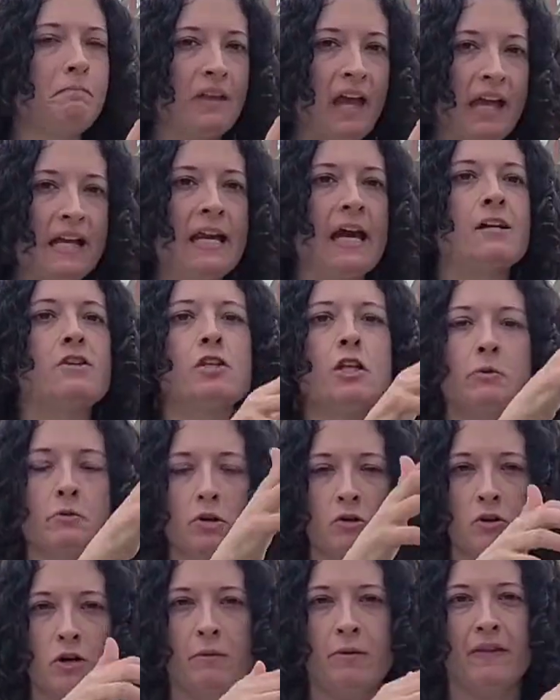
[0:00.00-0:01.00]
and naturally will
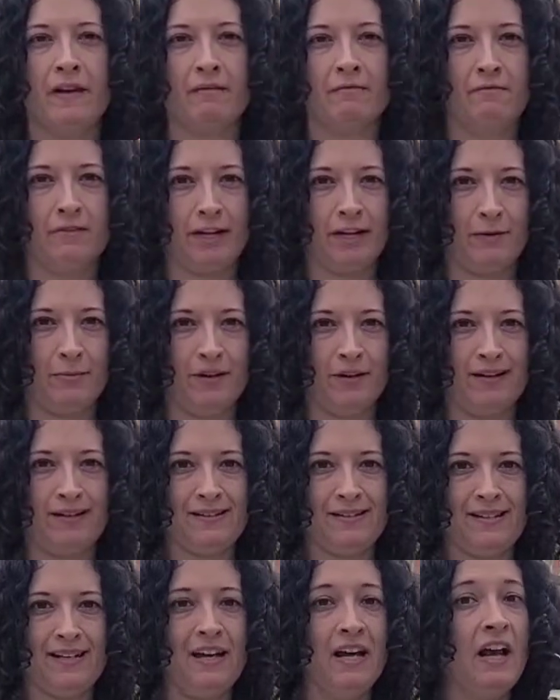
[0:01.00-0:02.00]
grow in that
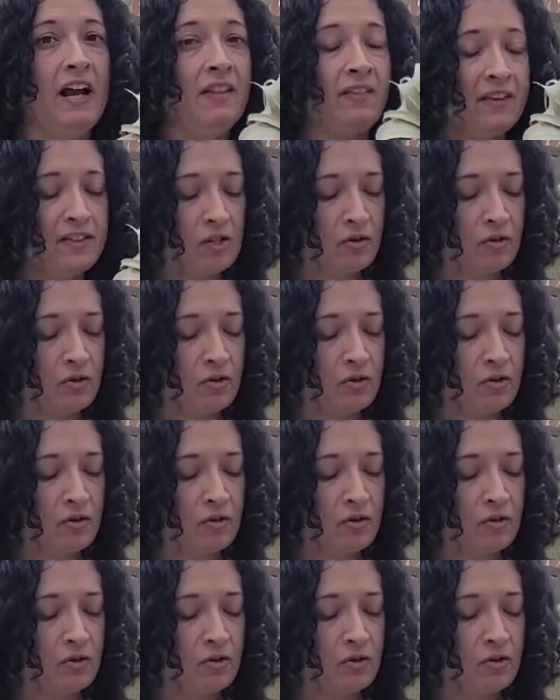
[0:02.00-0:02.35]
environment. These